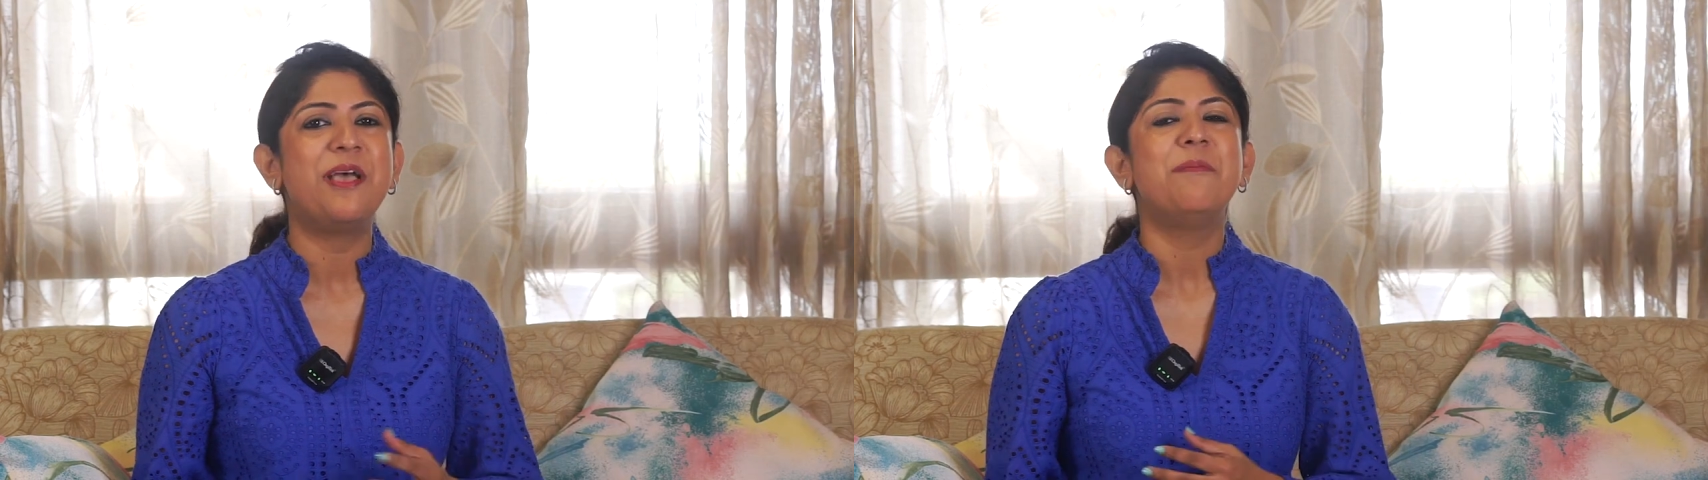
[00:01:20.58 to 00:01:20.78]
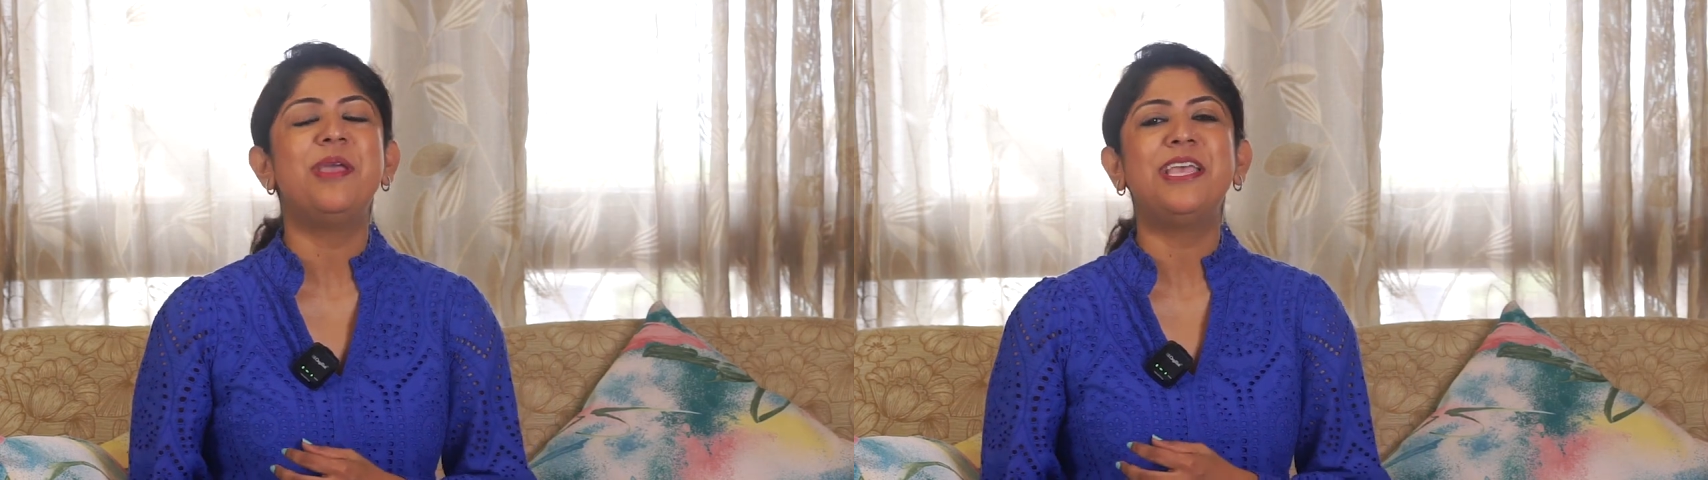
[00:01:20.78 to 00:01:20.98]

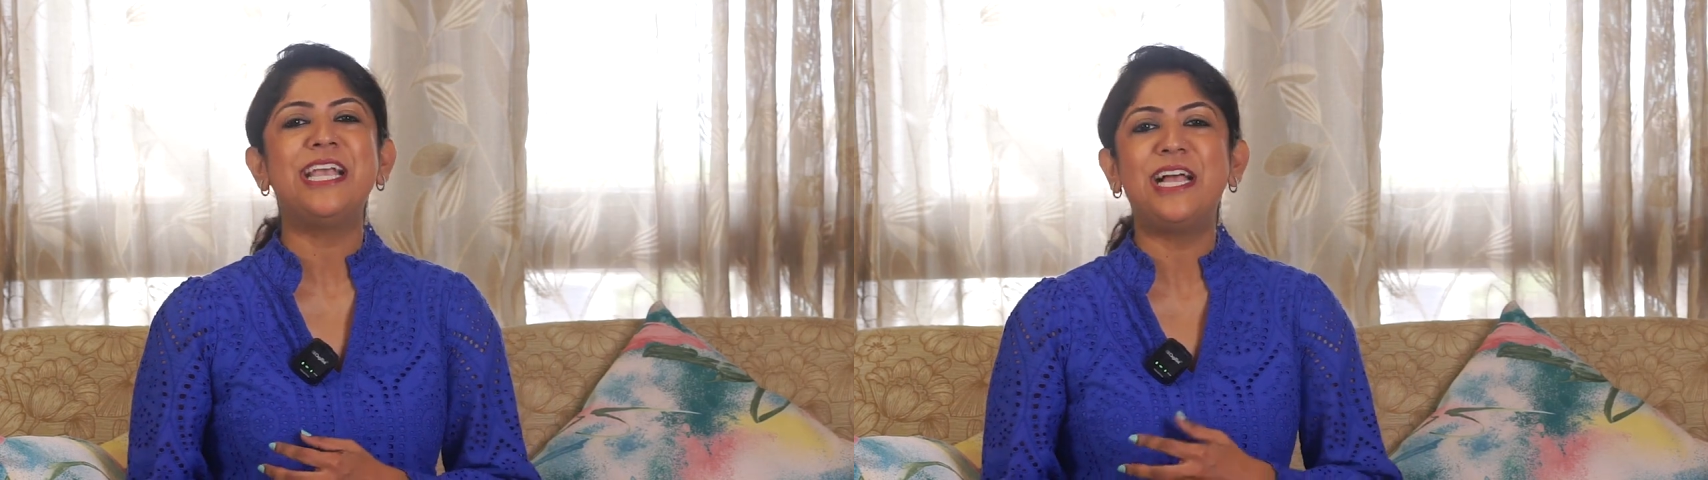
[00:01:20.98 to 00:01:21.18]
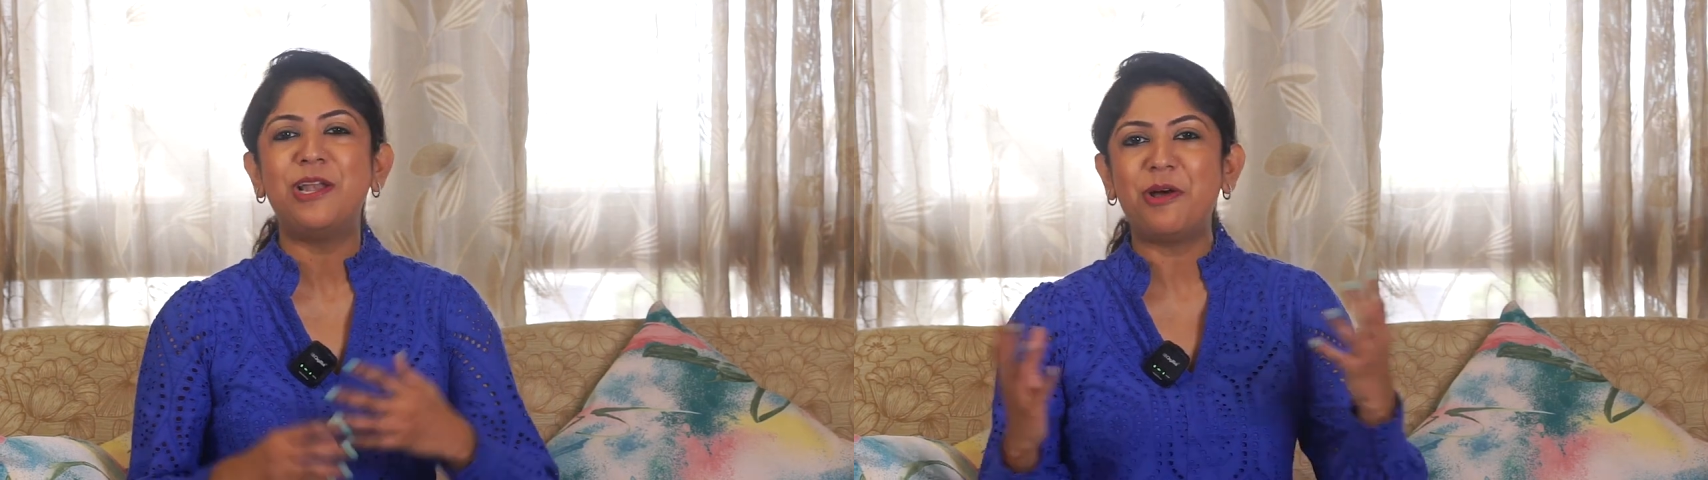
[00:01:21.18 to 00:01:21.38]
making
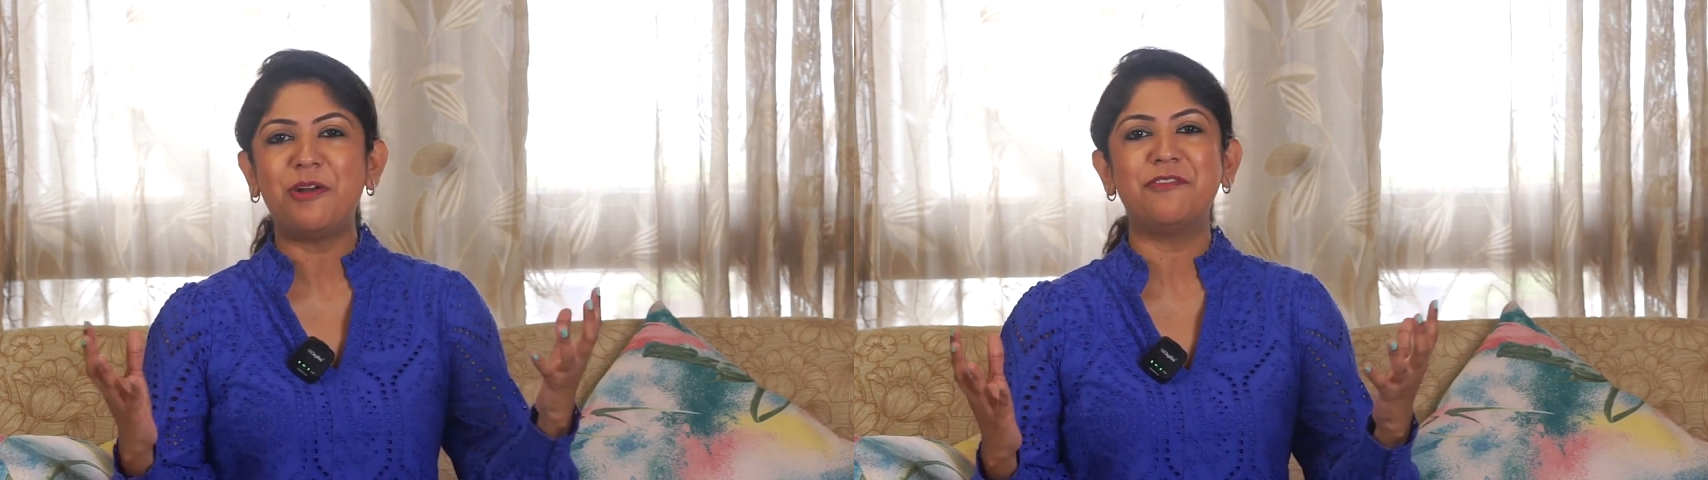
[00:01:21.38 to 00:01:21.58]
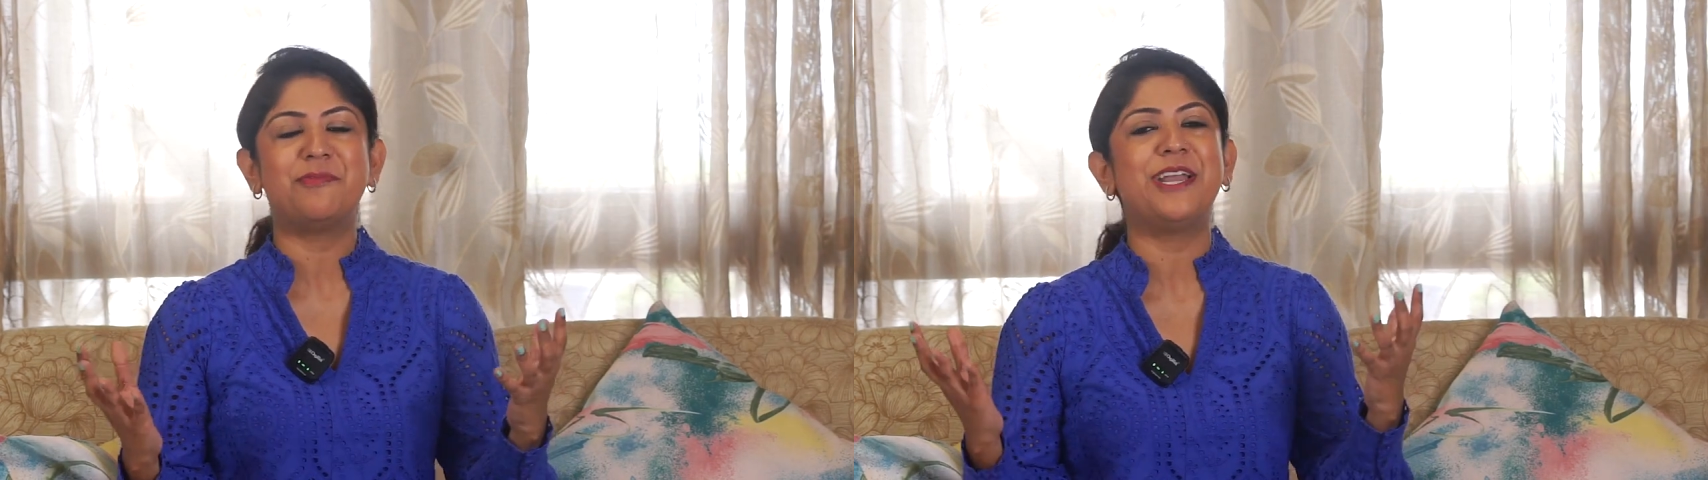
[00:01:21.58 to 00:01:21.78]
a lot
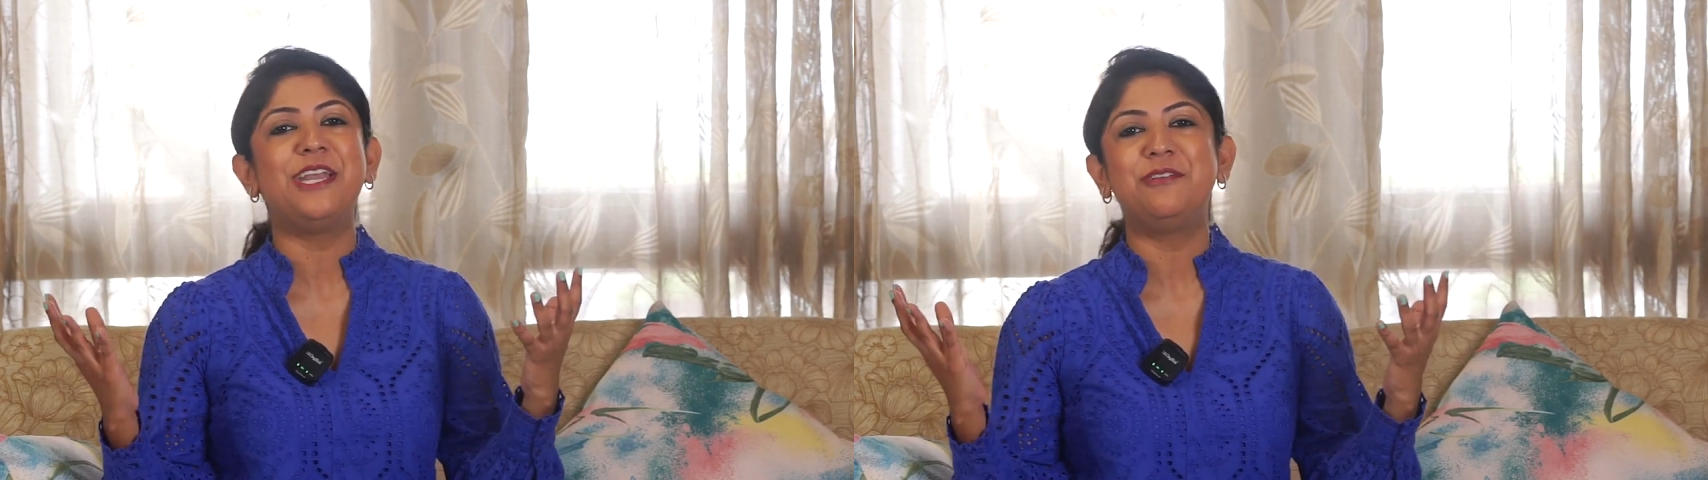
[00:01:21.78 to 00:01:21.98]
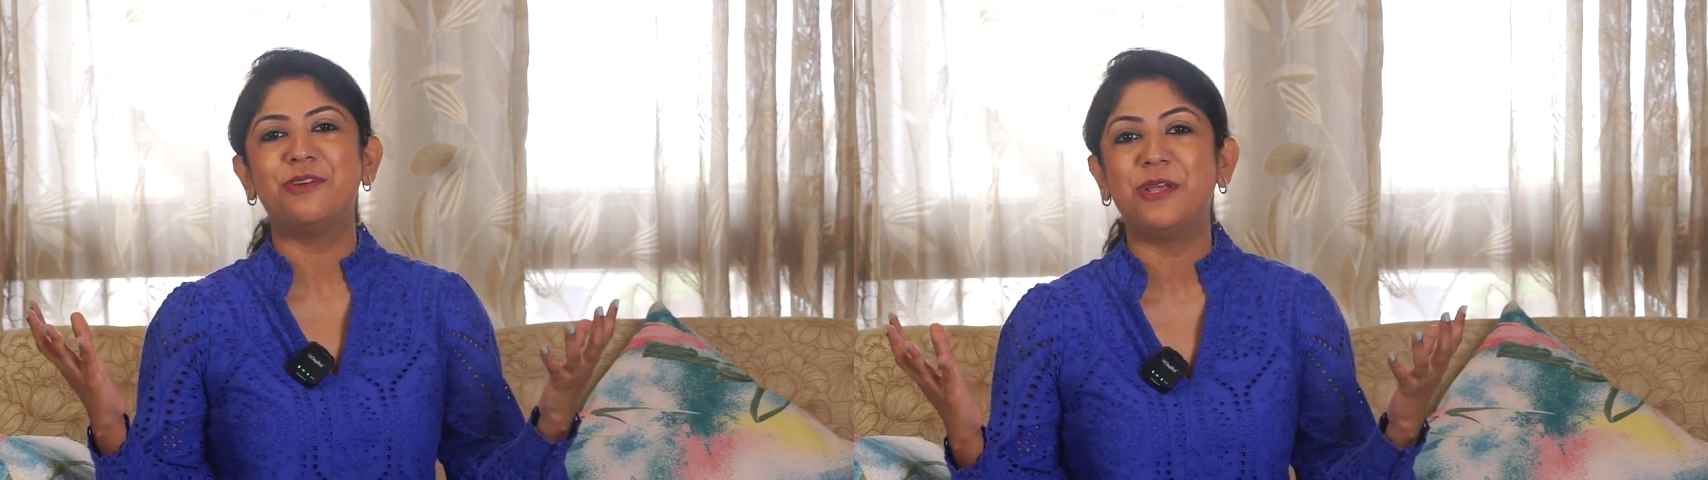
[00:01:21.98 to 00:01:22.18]
of
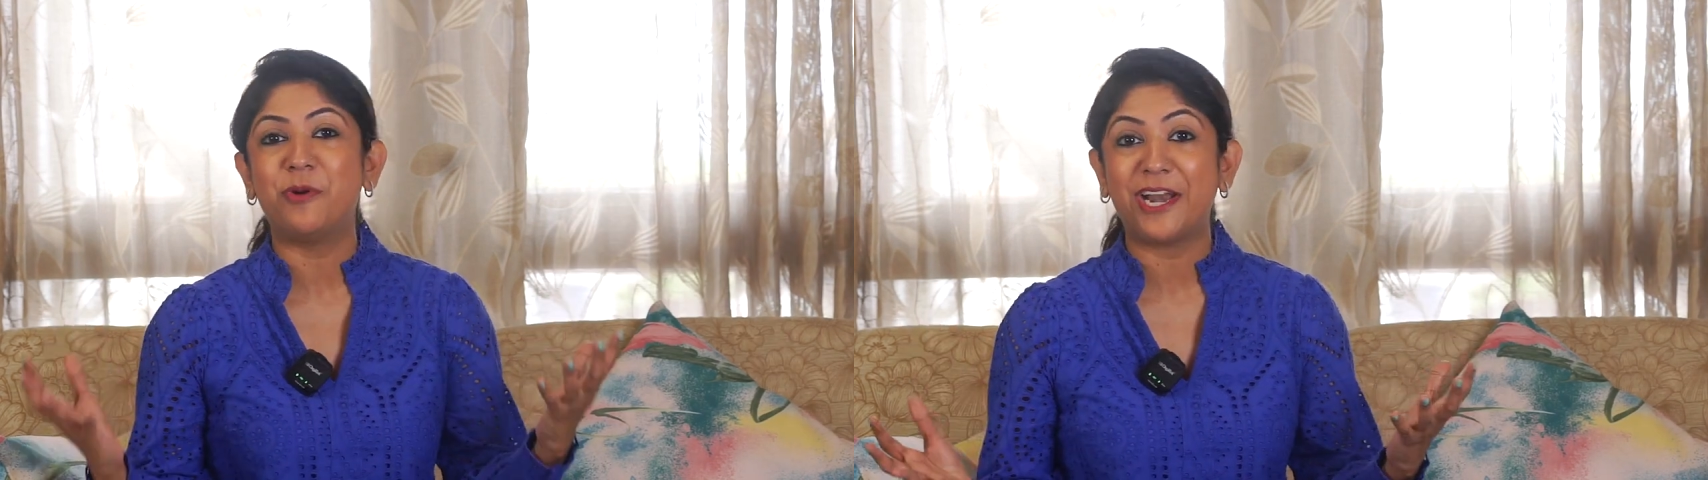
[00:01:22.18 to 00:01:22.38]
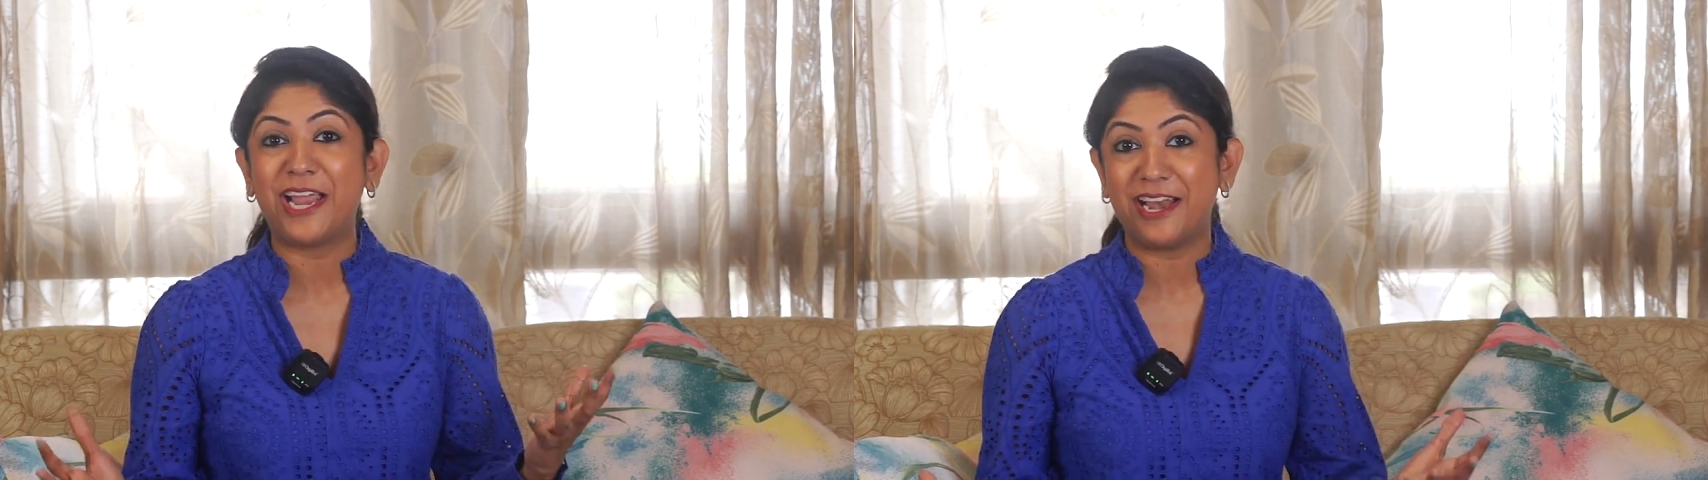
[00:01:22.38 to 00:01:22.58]
money doing
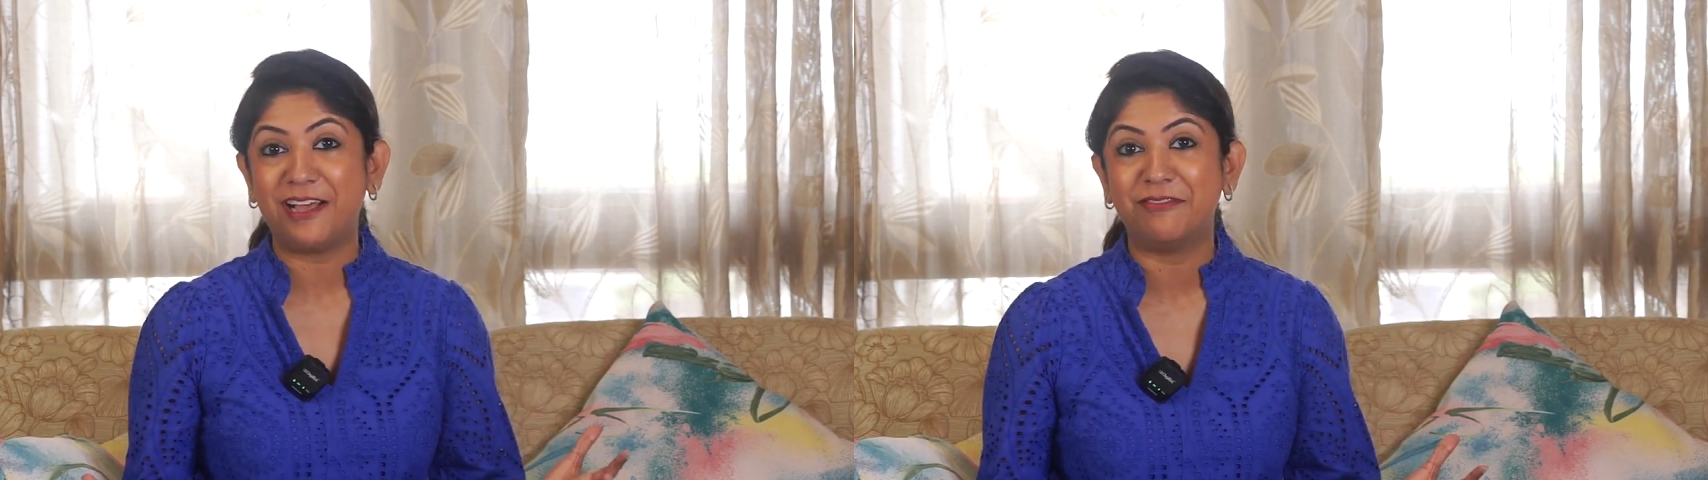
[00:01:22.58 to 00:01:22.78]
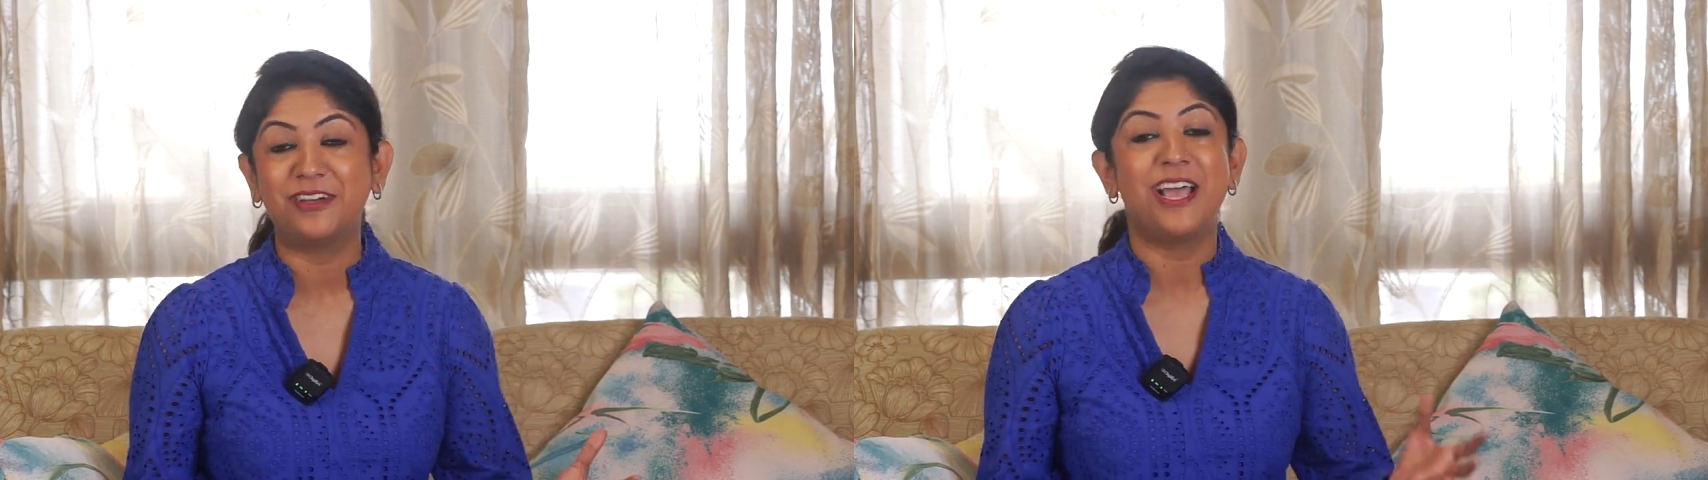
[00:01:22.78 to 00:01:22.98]
what I love.